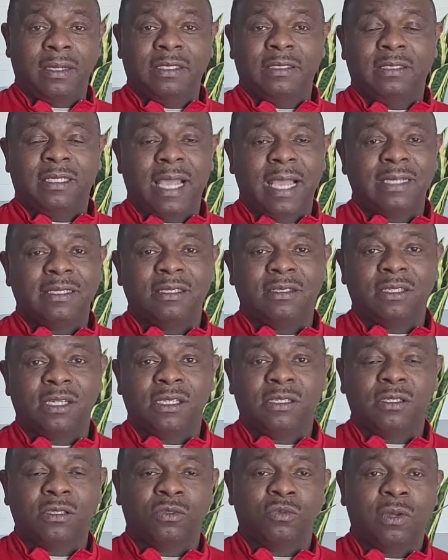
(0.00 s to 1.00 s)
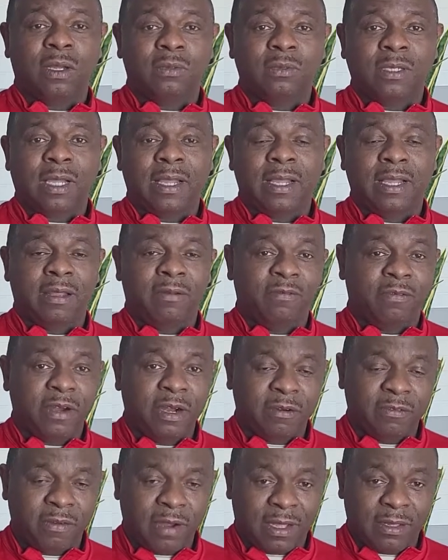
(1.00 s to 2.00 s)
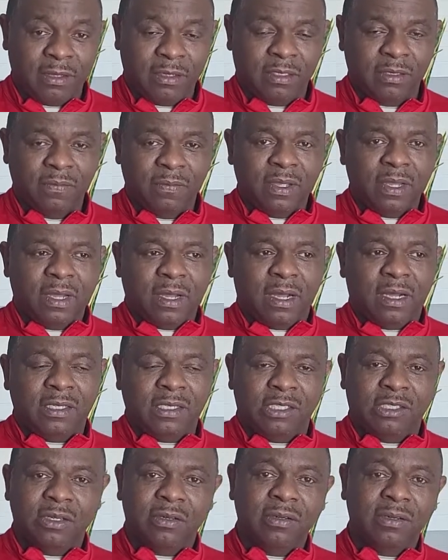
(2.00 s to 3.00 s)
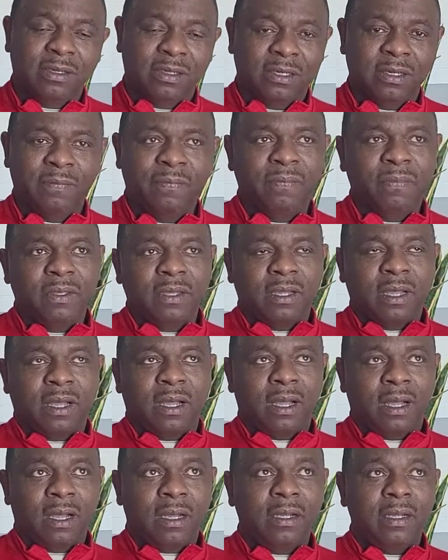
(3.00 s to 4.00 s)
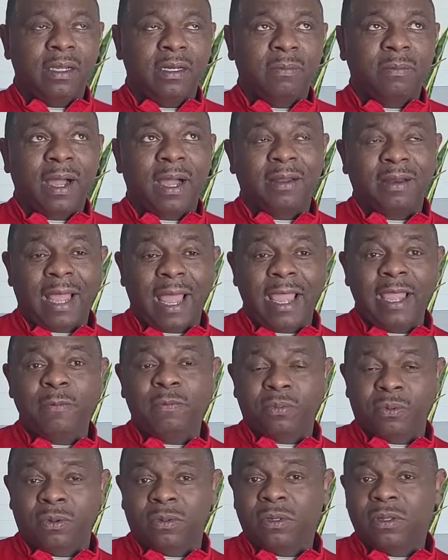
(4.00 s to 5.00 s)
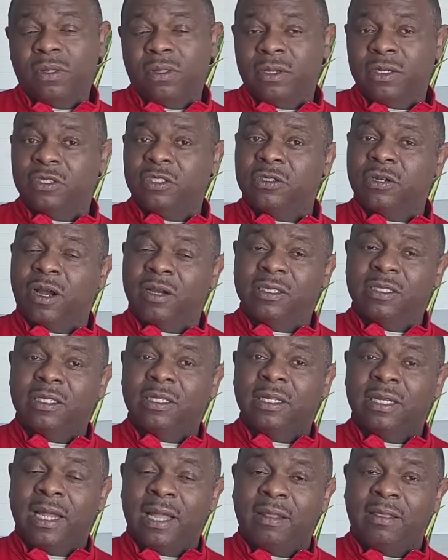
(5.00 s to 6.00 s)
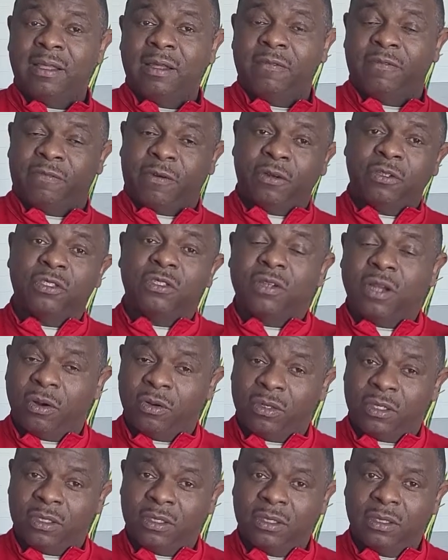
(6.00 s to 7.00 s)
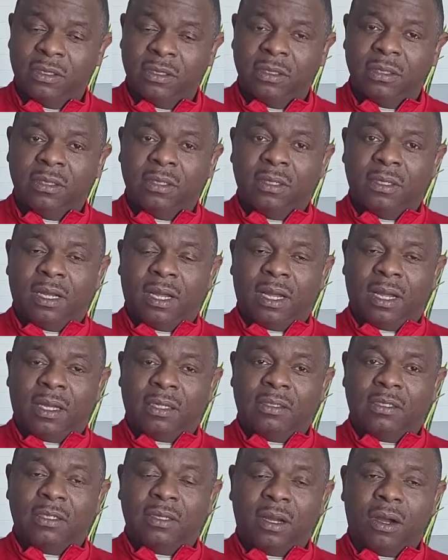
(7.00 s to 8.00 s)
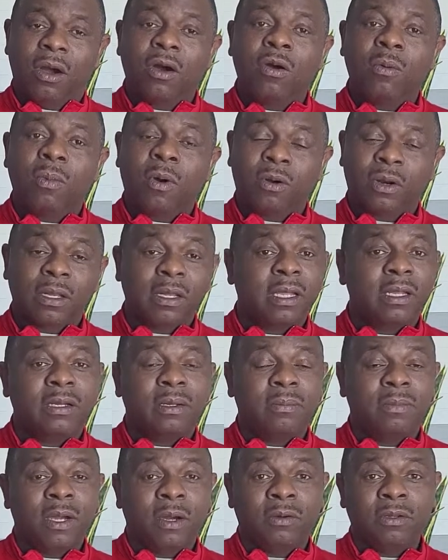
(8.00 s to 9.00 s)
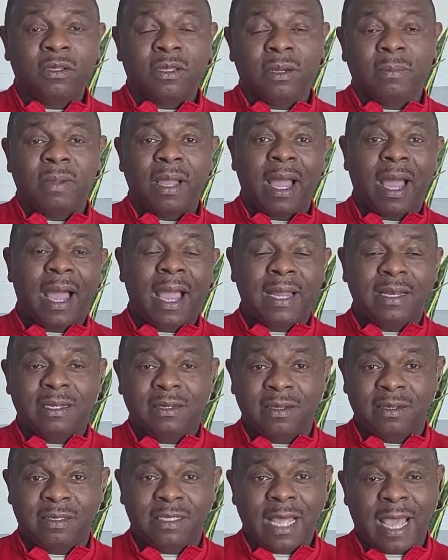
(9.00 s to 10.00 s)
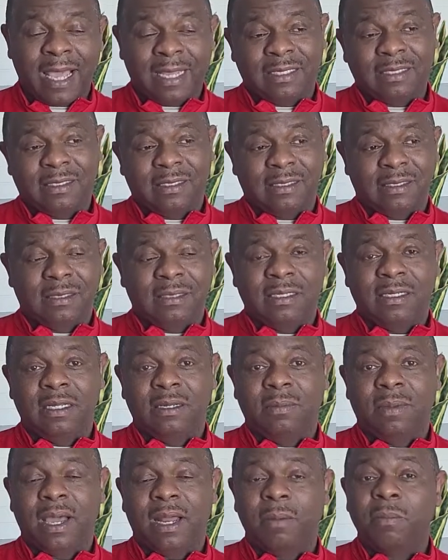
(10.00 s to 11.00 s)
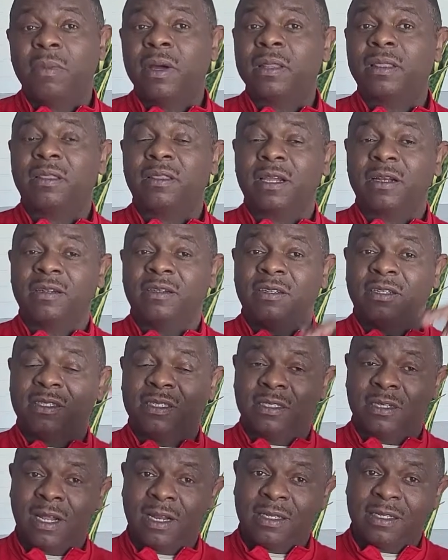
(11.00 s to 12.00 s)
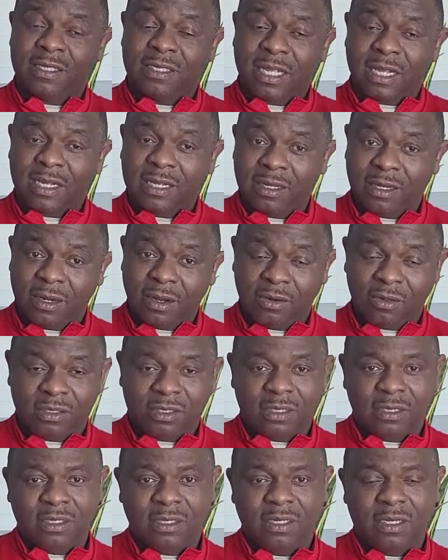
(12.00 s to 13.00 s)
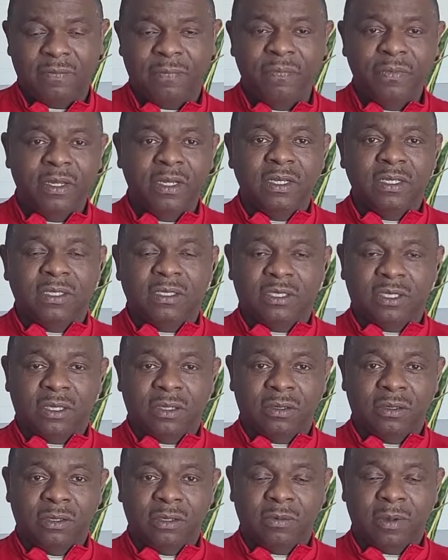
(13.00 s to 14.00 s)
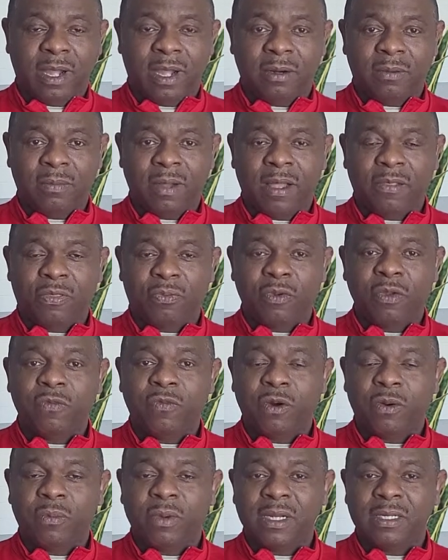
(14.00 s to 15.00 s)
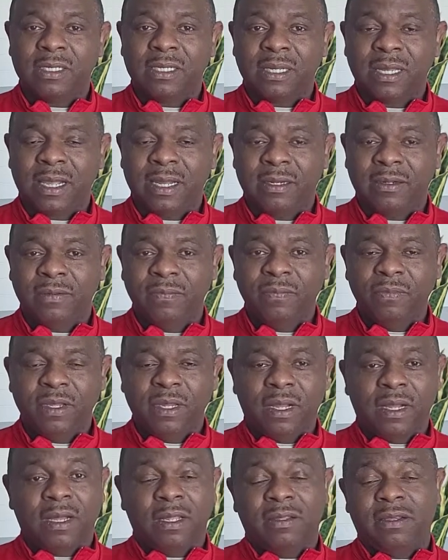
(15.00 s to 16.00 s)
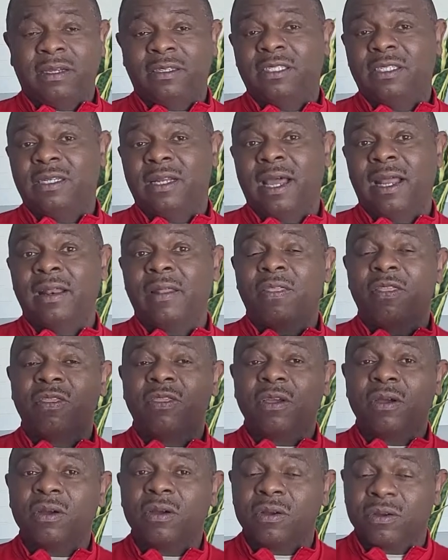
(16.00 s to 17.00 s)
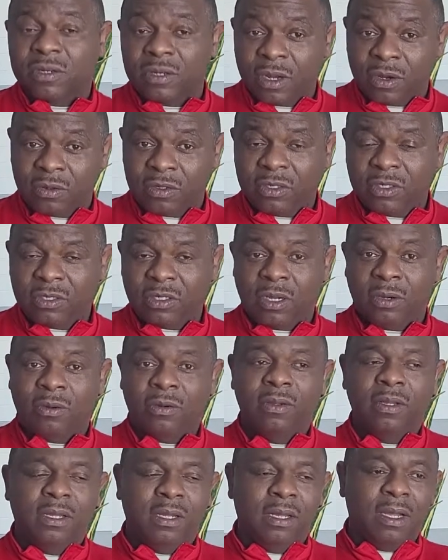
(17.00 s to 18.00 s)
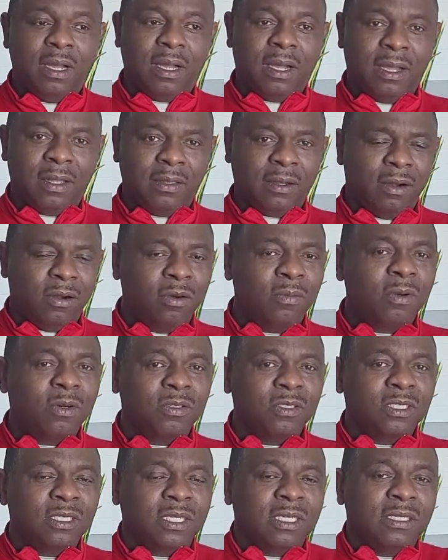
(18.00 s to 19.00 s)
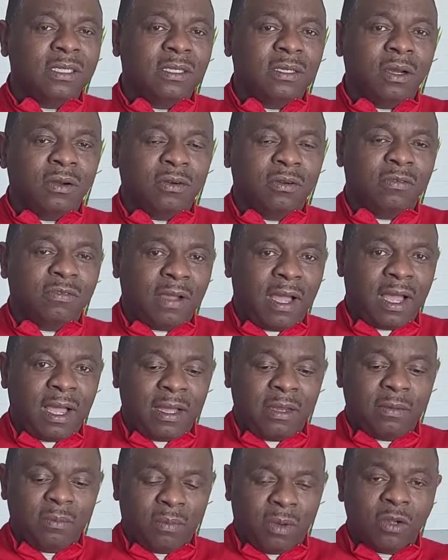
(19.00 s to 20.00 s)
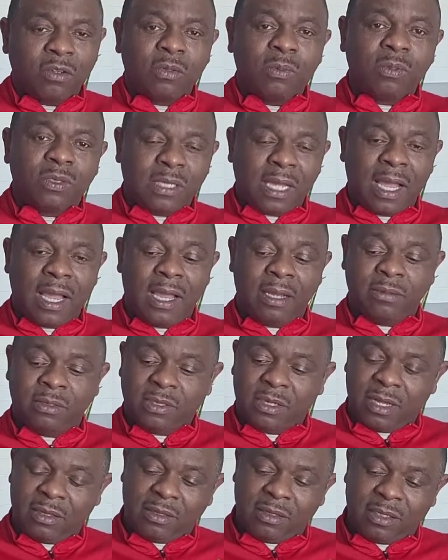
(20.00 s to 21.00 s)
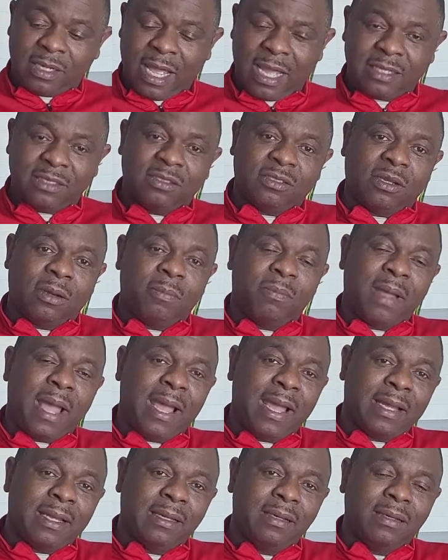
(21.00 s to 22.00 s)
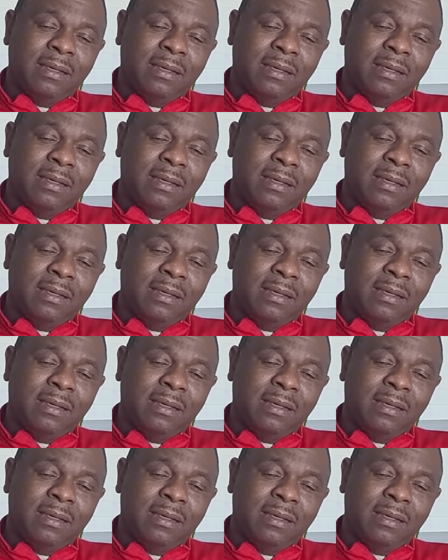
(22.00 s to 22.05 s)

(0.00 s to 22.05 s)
tax assessor's website, and verify this. Generally, in about April, they'll start sending out that first notice to the homeowner, letting them know that they're behind in the taxes. And then about a month later, they'll send out a second notice. And then generally around about 3-4 months later, they'll send out a third notice. So the homeowner's getting notified multiple times that the taxes are behind